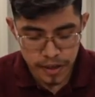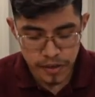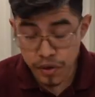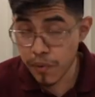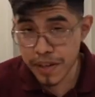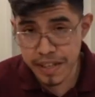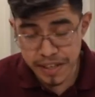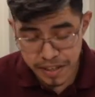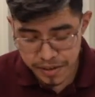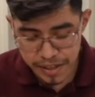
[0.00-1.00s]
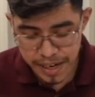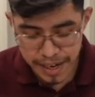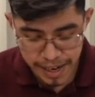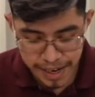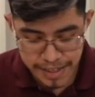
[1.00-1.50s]
So it wasn't until,
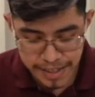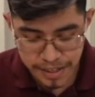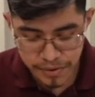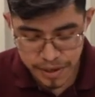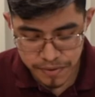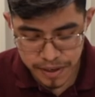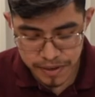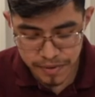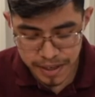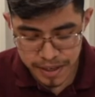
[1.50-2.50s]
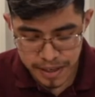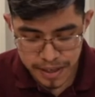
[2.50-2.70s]
yeah, 1821 when